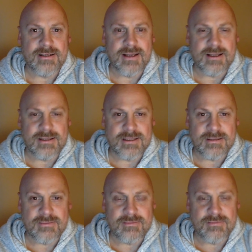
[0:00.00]
uh
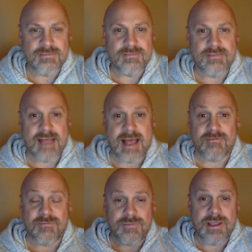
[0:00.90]
to have
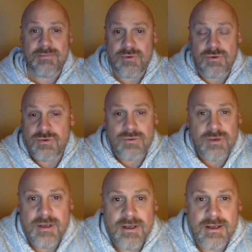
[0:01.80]
people
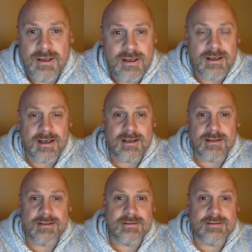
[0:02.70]
uh,